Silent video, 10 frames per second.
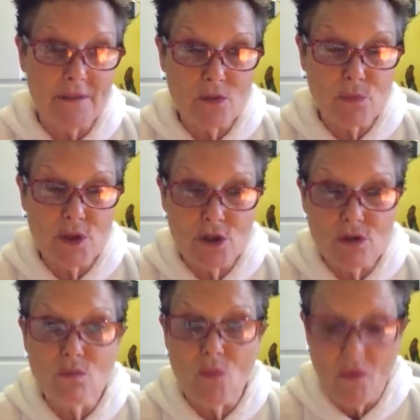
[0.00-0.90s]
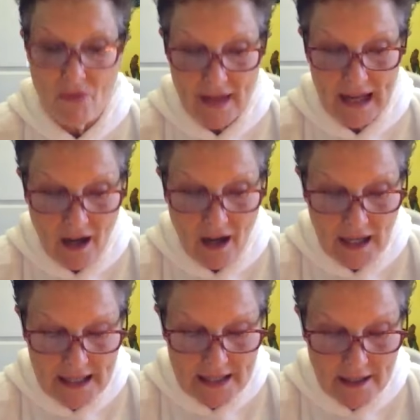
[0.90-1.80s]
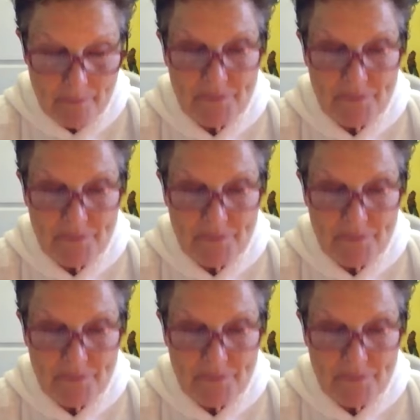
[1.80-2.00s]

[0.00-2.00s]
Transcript: that we shouldn't want that either.